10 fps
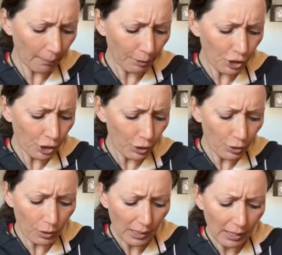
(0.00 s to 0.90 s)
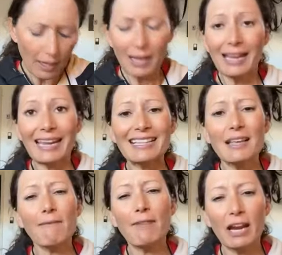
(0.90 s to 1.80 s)
Number two,
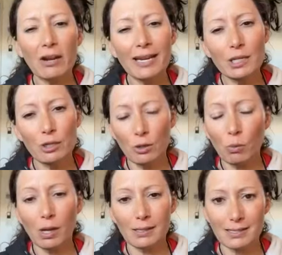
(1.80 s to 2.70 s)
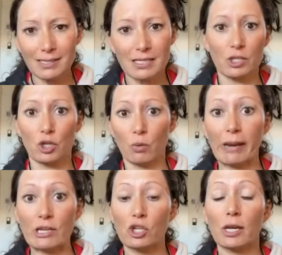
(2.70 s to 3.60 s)
it's a very nuanced
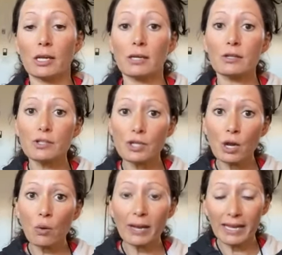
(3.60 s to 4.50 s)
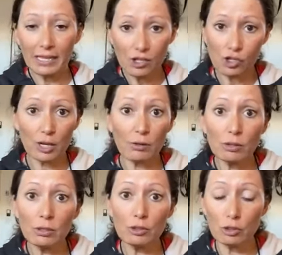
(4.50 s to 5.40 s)
situation. So in
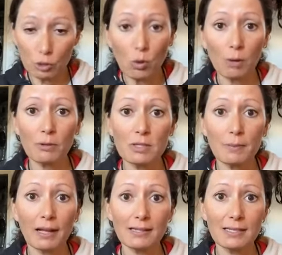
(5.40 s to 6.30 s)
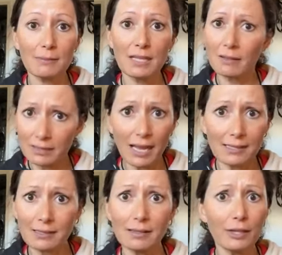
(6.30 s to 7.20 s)
general, do hormones balance themselves?
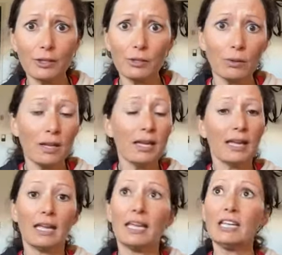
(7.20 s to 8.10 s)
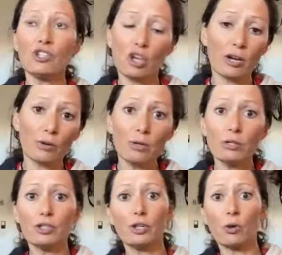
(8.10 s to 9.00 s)
Yes, they do. In
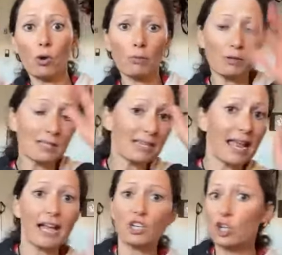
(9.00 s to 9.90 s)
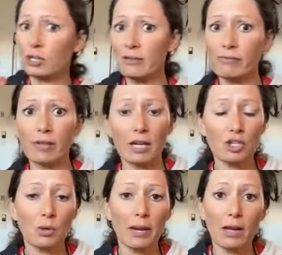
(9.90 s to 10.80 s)
general, do your hormones naturally
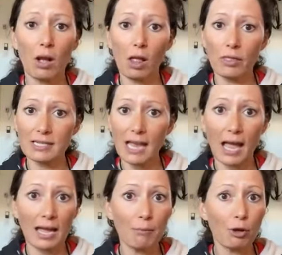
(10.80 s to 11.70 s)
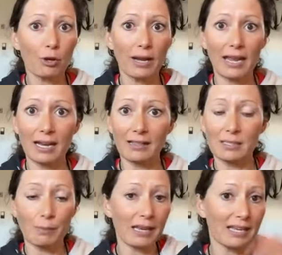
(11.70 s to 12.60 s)
fluctuate all the time, creating
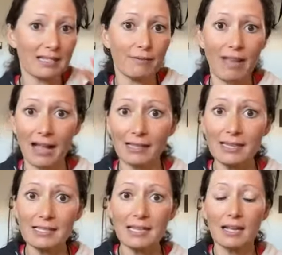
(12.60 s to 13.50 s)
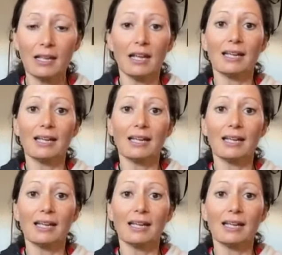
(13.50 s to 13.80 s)
these peaks and valleys?